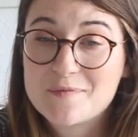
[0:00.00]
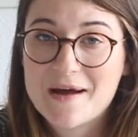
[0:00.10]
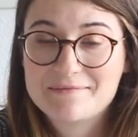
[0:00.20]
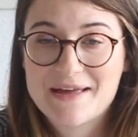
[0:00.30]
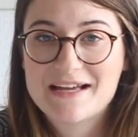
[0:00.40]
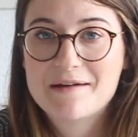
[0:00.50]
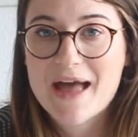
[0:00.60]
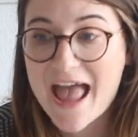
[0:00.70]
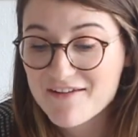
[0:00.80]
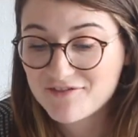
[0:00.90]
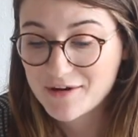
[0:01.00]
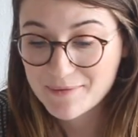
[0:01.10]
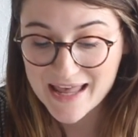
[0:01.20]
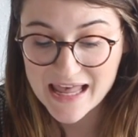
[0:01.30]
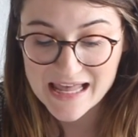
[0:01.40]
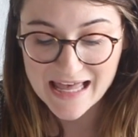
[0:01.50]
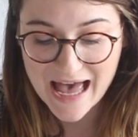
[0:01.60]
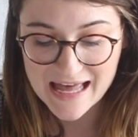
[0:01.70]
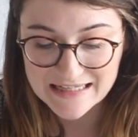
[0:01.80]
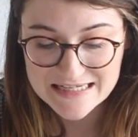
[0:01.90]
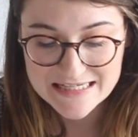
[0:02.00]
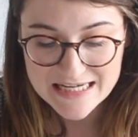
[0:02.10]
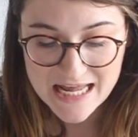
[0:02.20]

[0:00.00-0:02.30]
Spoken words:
buying makeup every week, and